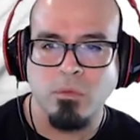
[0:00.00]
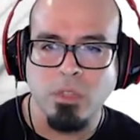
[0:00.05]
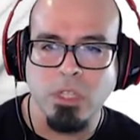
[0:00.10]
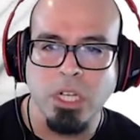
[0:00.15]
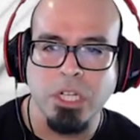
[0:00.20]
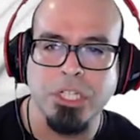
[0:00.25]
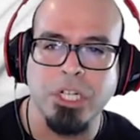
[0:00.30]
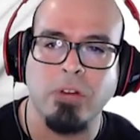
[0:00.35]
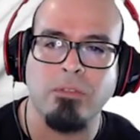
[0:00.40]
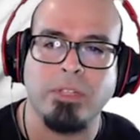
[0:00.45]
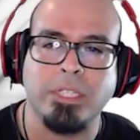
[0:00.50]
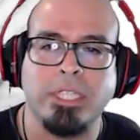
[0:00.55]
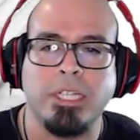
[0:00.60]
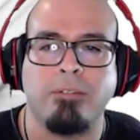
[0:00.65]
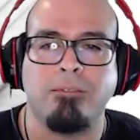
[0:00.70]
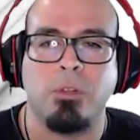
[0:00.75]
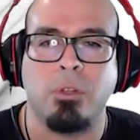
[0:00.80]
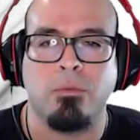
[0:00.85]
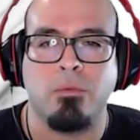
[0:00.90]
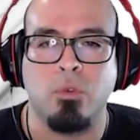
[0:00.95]
Shelf is
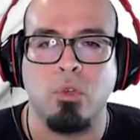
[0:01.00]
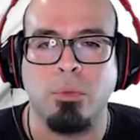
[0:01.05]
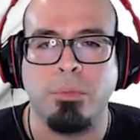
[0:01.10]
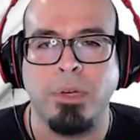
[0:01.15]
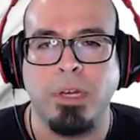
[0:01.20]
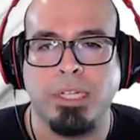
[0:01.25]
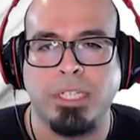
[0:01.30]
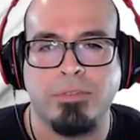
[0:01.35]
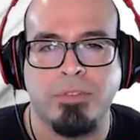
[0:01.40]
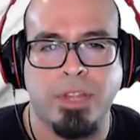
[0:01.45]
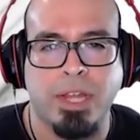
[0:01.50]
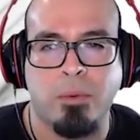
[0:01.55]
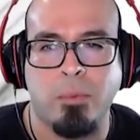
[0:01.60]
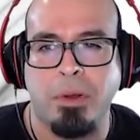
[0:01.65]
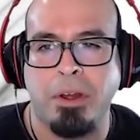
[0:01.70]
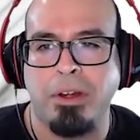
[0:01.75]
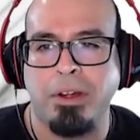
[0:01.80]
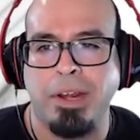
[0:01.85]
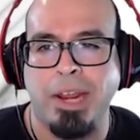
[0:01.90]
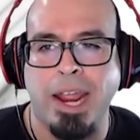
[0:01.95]
stuffed full of rulebooks for that
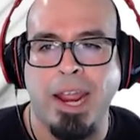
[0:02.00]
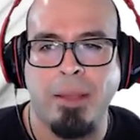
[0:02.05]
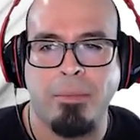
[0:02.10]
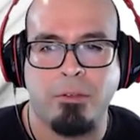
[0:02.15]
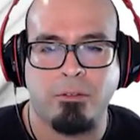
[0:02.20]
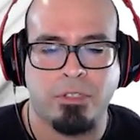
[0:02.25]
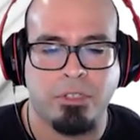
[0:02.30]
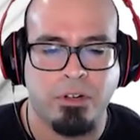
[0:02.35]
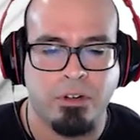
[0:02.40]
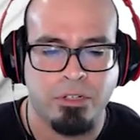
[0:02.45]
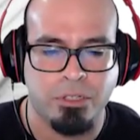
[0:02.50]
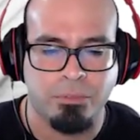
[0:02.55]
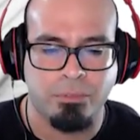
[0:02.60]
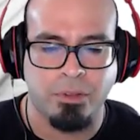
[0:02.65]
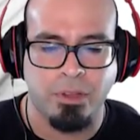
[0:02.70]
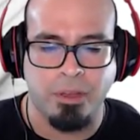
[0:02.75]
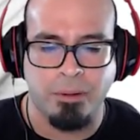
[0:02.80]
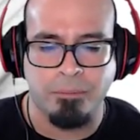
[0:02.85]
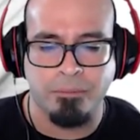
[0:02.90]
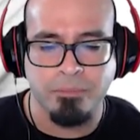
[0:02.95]
weird game those nerds are
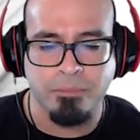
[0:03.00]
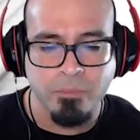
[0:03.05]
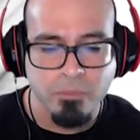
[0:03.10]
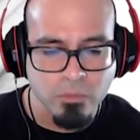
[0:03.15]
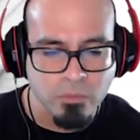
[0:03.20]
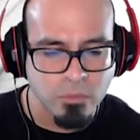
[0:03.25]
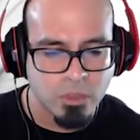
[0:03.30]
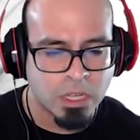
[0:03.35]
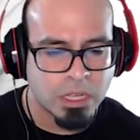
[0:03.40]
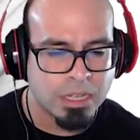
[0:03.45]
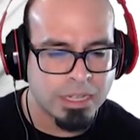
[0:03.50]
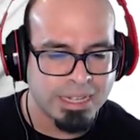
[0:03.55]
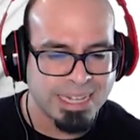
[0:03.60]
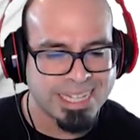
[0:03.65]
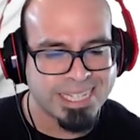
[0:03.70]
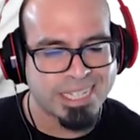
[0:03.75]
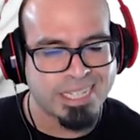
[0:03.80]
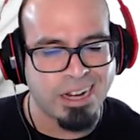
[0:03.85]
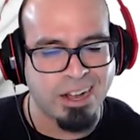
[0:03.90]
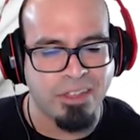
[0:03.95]
playing.
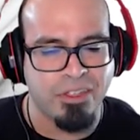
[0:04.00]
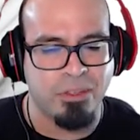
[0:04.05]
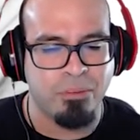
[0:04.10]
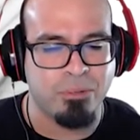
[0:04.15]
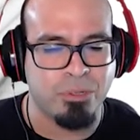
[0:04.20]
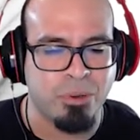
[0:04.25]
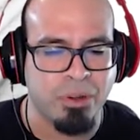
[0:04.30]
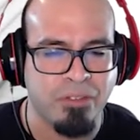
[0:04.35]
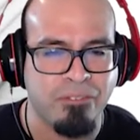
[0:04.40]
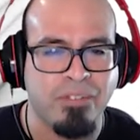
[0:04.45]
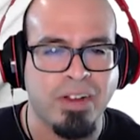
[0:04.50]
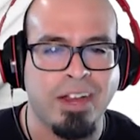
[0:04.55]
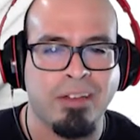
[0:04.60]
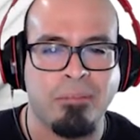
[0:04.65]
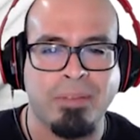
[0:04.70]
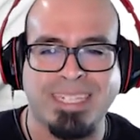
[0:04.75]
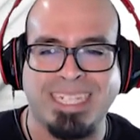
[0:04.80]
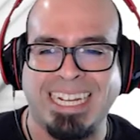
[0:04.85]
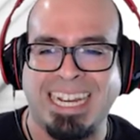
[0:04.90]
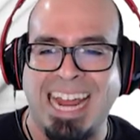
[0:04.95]
Study them, 25
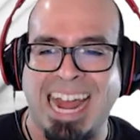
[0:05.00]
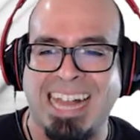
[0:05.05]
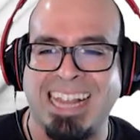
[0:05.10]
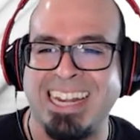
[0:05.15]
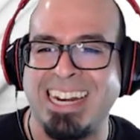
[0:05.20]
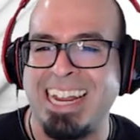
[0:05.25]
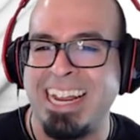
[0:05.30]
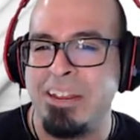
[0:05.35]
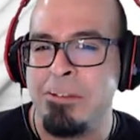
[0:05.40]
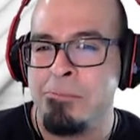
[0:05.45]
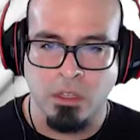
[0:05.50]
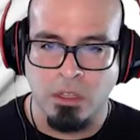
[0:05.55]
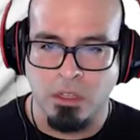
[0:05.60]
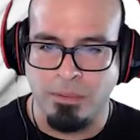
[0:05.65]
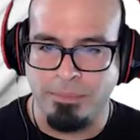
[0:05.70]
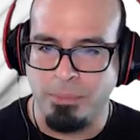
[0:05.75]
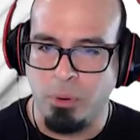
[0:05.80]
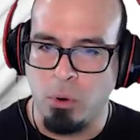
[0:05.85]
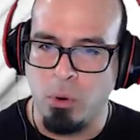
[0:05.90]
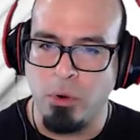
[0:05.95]
mysticality.
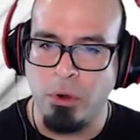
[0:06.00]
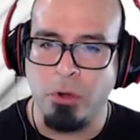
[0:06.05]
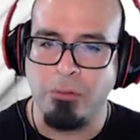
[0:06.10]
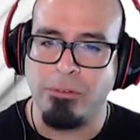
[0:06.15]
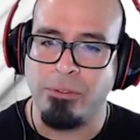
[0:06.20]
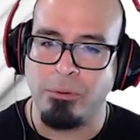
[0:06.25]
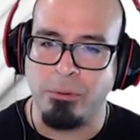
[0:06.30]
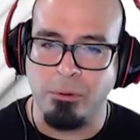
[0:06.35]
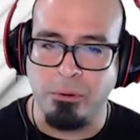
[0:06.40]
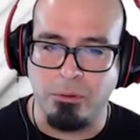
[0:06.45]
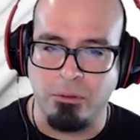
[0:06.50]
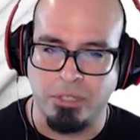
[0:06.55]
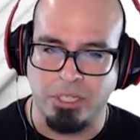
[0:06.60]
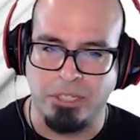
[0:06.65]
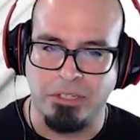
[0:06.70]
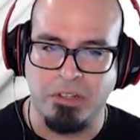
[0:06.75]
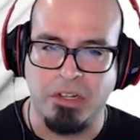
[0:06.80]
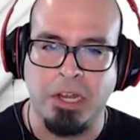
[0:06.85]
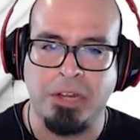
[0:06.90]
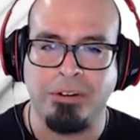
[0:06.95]
You pore over the rules
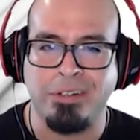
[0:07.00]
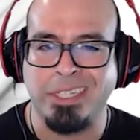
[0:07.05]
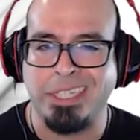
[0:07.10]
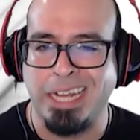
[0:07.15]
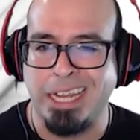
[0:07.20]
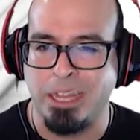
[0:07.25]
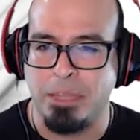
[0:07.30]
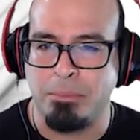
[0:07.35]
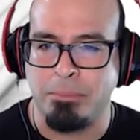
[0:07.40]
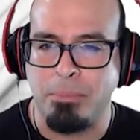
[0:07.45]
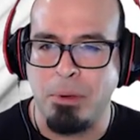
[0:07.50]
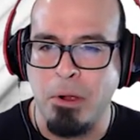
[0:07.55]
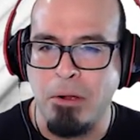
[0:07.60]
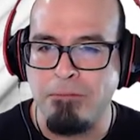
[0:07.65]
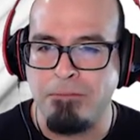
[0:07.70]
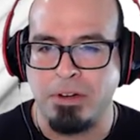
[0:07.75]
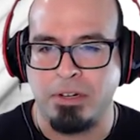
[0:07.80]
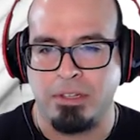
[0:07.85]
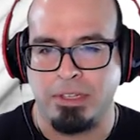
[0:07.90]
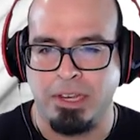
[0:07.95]
until you understand them
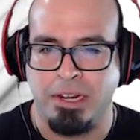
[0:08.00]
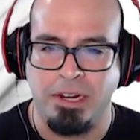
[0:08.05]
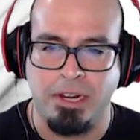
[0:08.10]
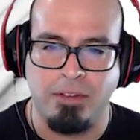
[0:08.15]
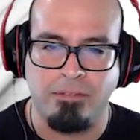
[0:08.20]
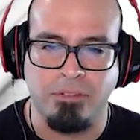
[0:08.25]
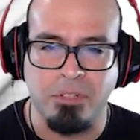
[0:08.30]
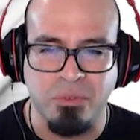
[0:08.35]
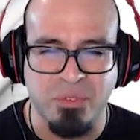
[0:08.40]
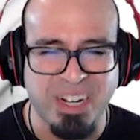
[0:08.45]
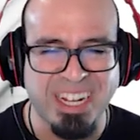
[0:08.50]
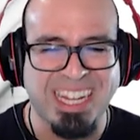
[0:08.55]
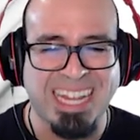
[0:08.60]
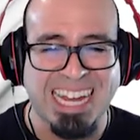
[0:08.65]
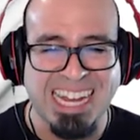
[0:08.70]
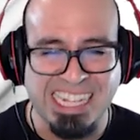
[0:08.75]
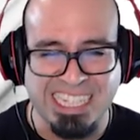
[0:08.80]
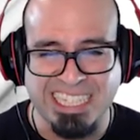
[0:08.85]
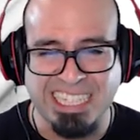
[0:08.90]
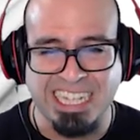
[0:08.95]
perfectly enough to
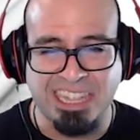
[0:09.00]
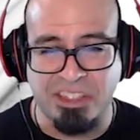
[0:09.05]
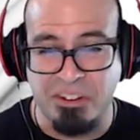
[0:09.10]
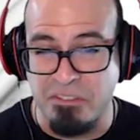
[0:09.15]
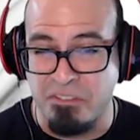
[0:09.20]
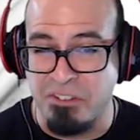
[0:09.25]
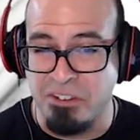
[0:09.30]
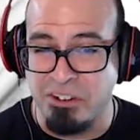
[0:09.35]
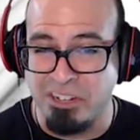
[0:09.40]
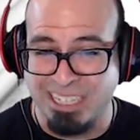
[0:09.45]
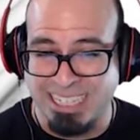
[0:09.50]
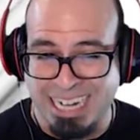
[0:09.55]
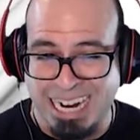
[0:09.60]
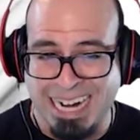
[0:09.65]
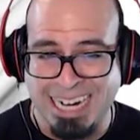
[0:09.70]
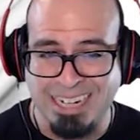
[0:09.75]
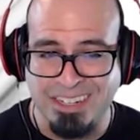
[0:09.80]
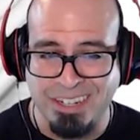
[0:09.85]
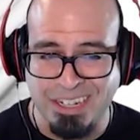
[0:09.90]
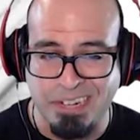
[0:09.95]
realize that they're for an
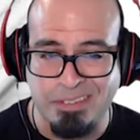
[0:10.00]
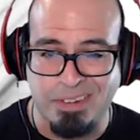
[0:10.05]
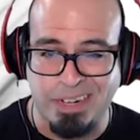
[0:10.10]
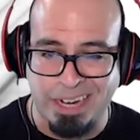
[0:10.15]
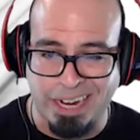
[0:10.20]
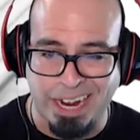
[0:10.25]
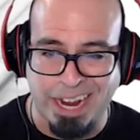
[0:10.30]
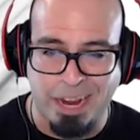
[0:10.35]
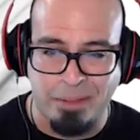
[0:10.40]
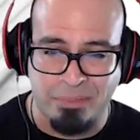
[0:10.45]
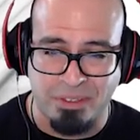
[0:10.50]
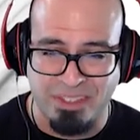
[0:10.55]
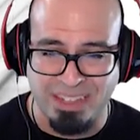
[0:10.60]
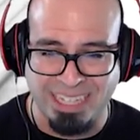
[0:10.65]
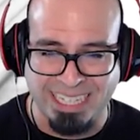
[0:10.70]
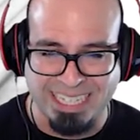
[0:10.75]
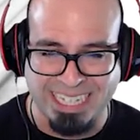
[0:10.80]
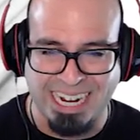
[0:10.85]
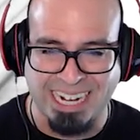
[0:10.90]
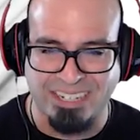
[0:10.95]
entirely different game than
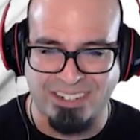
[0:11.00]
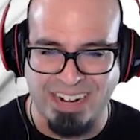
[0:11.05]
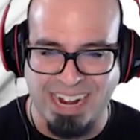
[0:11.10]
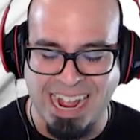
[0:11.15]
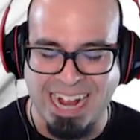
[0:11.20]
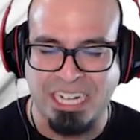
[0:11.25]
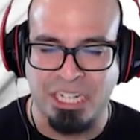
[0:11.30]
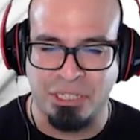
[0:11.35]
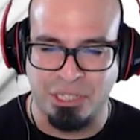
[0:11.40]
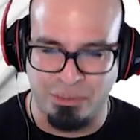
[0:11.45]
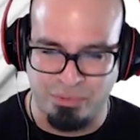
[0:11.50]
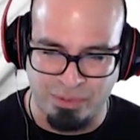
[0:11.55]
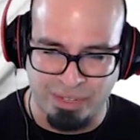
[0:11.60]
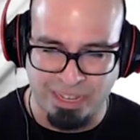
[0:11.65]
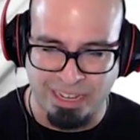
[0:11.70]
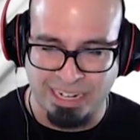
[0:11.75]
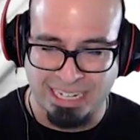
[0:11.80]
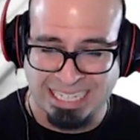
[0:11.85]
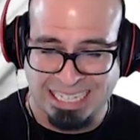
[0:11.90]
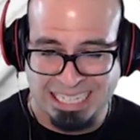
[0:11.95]
these guys are actually
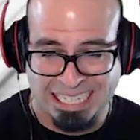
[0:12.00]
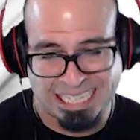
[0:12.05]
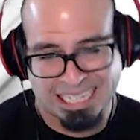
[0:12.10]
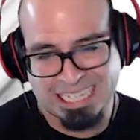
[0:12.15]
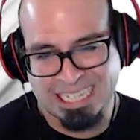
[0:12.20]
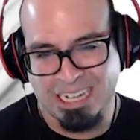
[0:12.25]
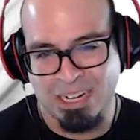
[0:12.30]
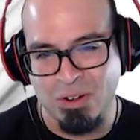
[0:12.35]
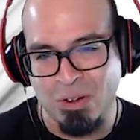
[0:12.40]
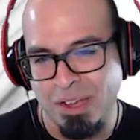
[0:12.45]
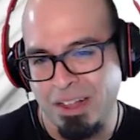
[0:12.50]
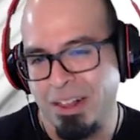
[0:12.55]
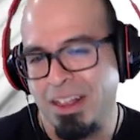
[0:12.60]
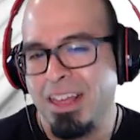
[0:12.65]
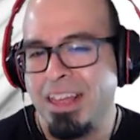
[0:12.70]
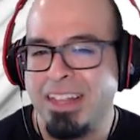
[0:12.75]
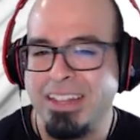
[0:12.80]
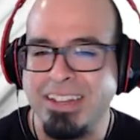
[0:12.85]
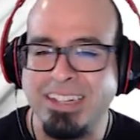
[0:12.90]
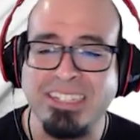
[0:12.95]
playing. Oh well,
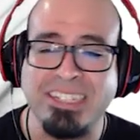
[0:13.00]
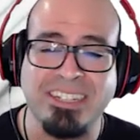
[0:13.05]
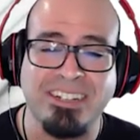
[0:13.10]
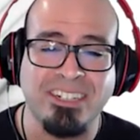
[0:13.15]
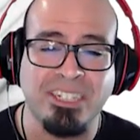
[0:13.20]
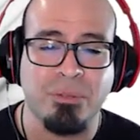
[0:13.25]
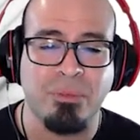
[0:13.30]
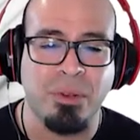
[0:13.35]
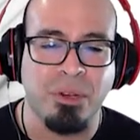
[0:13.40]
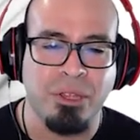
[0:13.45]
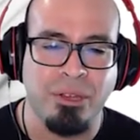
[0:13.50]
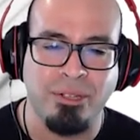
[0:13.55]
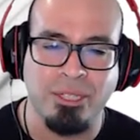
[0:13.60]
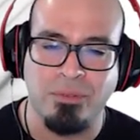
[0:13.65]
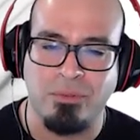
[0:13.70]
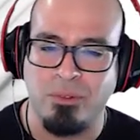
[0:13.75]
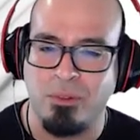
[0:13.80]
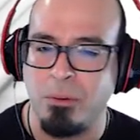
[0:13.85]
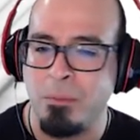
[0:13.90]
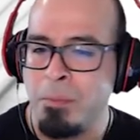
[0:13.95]
at least you learned something
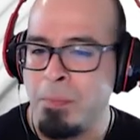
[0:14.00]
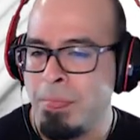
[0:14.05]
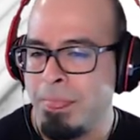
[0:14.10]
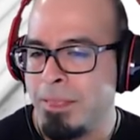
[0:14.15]
useful.